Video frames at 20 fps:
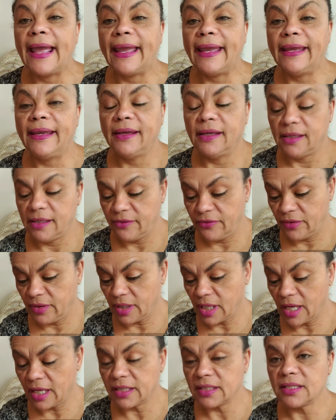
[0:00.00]
And if you
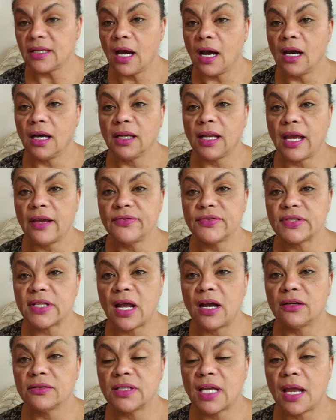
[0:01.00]
like
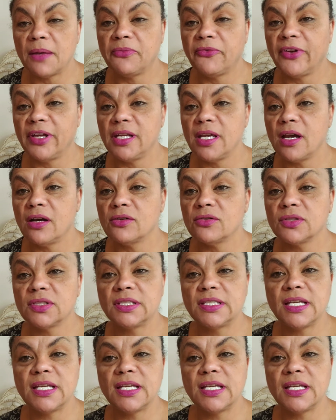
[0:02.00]
lifestyle type videos,